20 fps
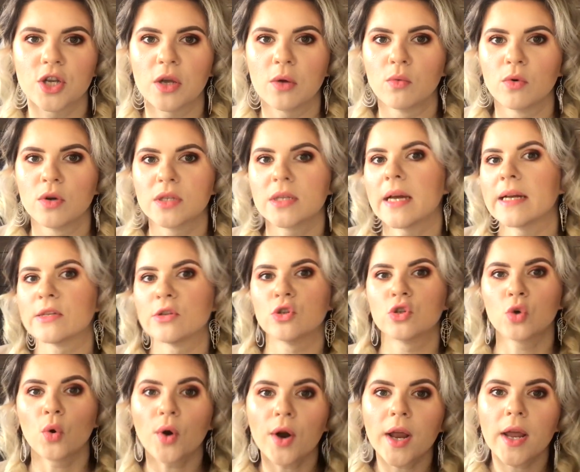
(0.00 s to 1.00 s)
It was a
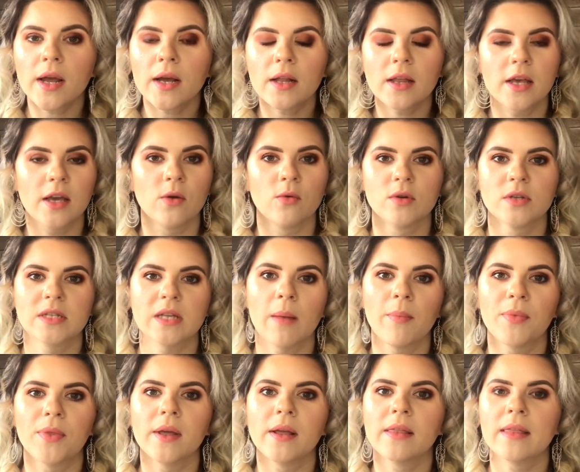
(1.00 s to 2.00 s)
tutorial. It was
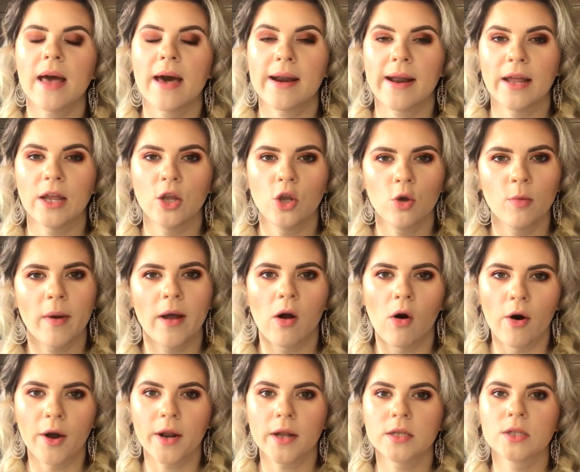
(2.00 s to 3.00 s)
something that I knew my
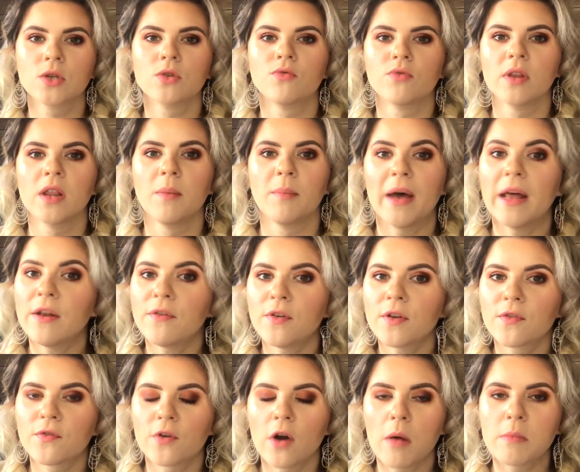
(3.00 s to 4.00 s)
audience could really
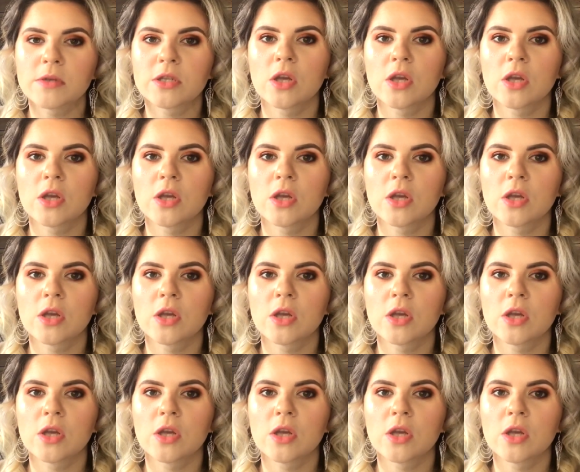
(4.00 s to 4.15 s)
benefit from.